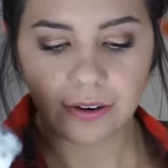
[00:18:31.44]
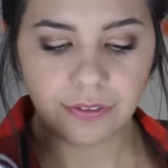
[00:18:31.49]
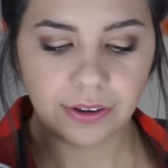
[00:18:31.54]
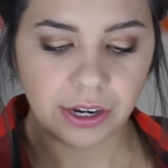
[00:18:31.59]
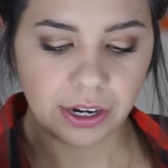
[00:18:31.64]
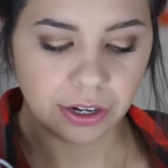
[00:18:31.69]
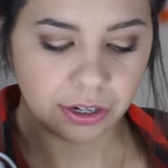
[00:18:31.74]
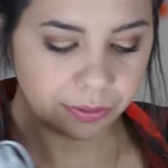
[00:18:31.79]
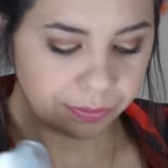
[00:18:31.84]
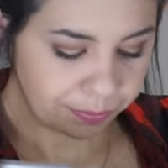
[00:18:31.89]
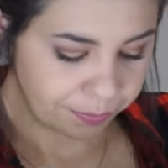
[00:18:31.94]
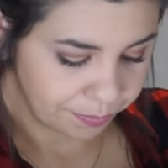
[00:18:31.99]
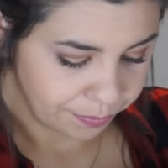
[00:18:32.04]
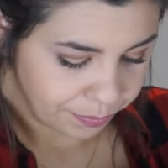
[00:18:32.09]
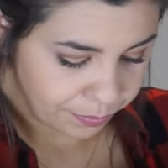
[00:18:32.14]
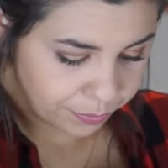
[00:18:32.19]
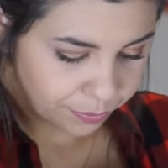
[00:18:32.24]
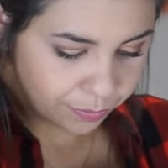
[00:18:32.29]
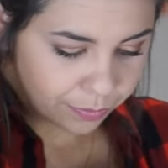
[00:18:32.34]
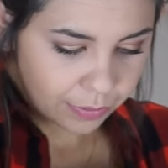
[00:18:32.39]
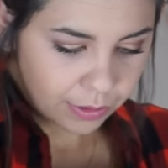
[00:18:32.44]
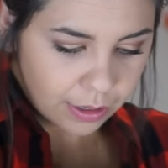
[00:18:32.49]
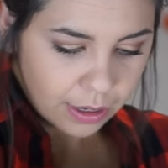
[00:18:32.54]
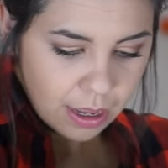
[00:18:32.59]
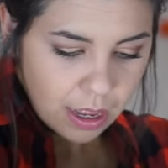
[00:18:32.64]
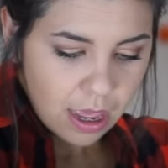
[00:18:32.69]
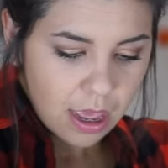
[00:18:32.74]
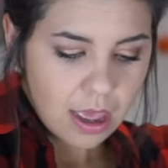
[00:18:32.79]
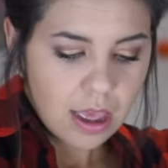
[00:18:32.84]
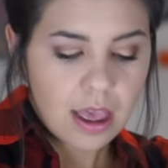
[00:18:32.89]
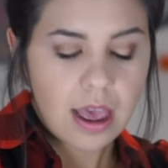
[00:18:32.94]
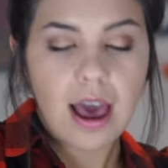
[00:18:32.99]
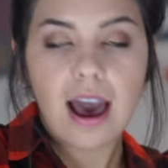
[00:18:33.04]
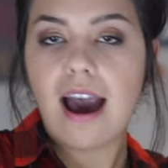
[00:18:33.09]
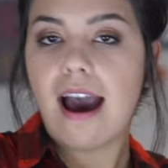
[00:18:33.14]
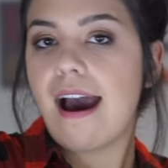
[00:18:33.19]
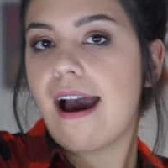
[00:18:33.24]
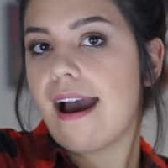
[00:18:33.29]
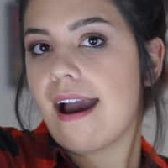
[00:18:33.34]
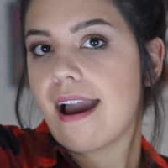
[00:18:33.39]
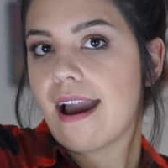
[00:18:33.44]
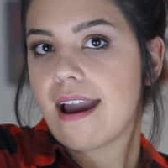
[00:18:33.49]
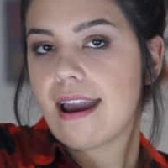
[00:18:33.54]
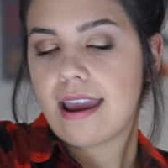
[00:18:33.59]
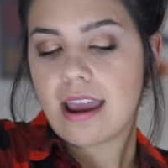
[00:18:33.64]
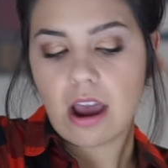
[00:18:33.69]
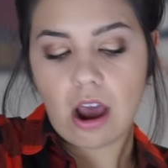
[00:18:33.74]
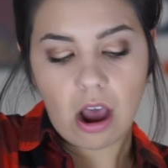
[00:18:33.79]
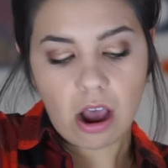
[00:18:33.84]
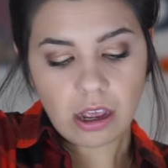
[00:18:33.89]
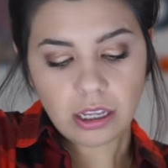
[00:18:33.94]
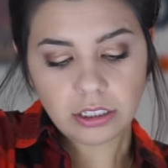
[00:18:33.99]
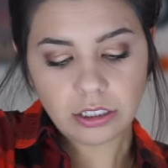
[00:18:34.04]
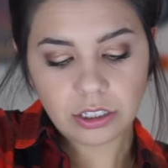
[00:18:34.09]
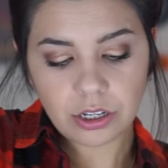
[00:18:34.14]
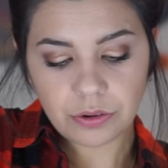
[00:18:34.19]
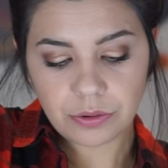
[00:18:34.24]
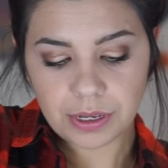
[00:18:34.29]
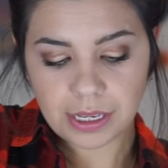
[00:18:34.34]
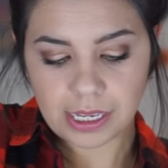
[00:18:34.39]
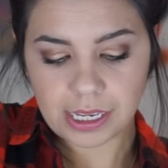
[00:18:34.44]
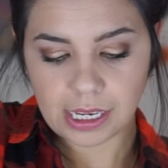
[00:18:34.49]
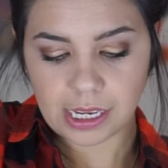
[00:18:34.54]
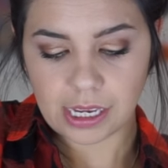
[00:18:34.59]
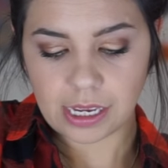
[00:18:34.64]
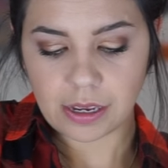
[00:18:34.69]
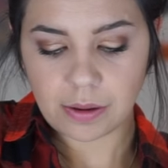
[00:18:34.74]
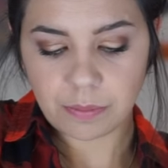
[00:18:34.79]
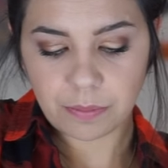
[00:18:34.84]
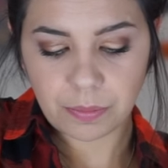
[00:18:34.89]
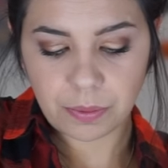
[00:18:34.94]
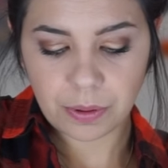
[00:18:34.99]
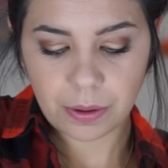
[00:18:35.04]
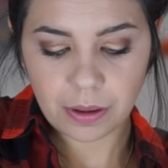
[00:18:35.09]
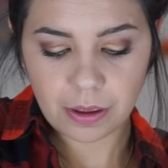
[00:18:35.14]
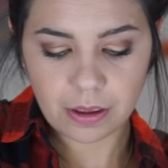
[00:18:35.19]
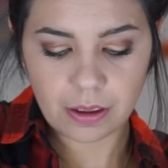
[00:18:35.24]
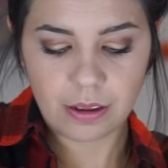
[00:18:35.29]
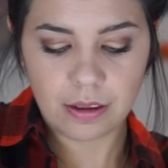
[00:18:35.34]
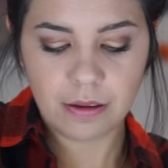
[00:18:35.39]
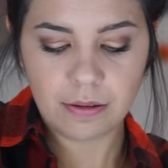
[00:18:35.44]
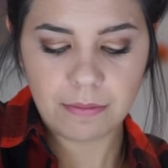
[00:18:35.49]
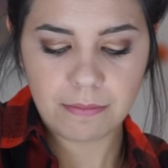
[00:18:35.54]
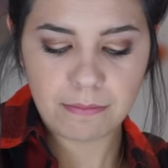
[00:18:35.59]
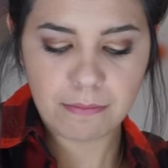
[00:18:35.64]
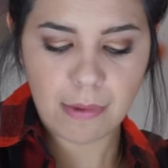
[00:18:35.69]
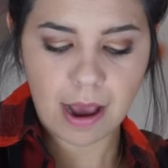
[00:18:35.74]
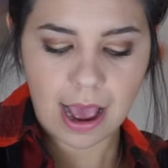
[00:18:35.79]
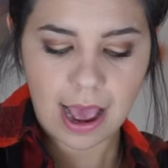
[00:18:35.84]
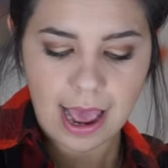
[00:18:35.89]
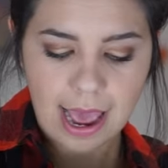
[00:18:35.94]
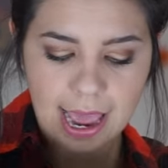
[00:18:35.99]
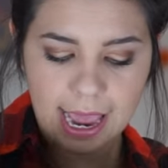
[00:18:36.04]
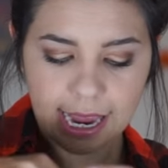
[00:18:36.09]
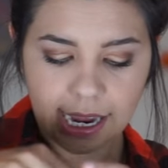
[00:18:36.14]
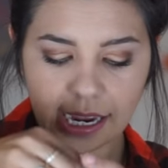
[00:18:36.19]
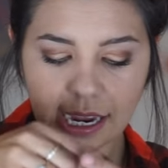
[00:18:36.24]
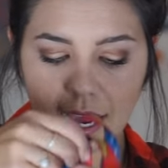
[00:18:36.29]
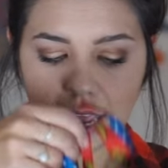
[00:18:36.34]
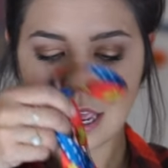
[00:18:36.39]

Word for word: of here. I also keep my